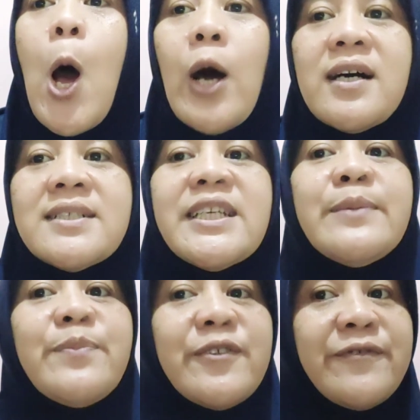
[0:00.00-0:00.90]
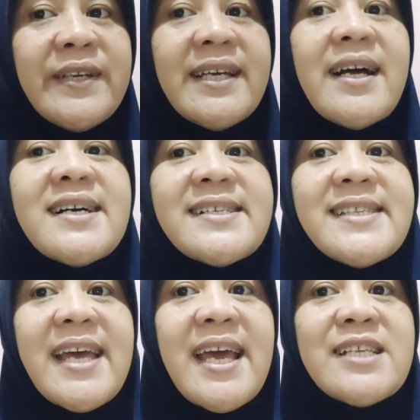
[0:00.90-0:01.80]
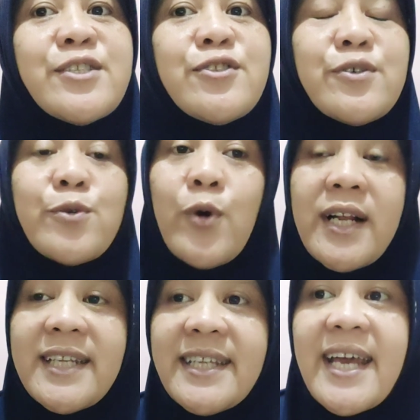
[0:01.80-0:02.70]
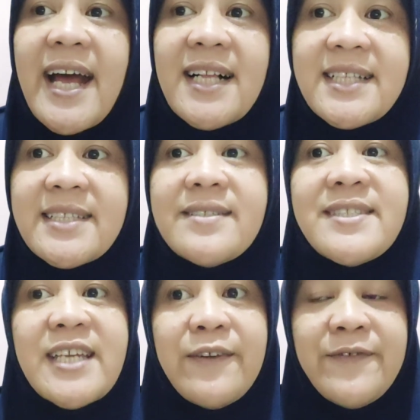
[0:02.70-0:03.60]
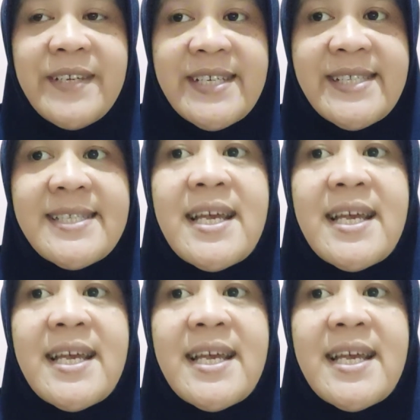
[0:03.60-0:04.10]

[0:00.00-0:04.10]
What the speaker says: on improving access to quality health service